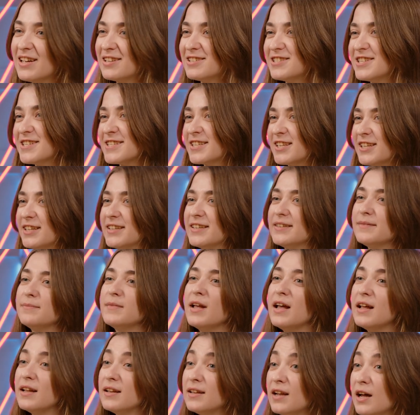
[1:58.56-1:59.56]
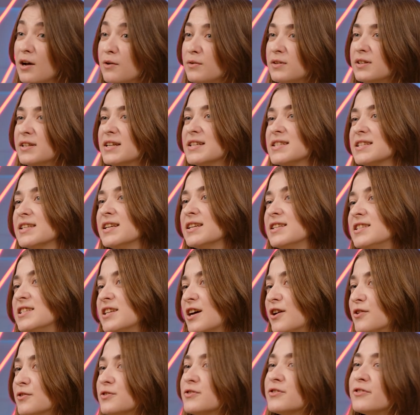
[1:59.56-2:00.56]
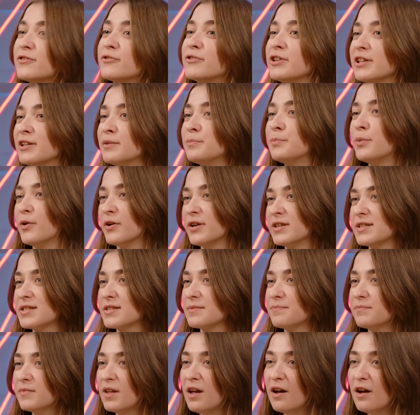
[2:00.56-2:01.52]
Just kidding. Now let's get down to the real points.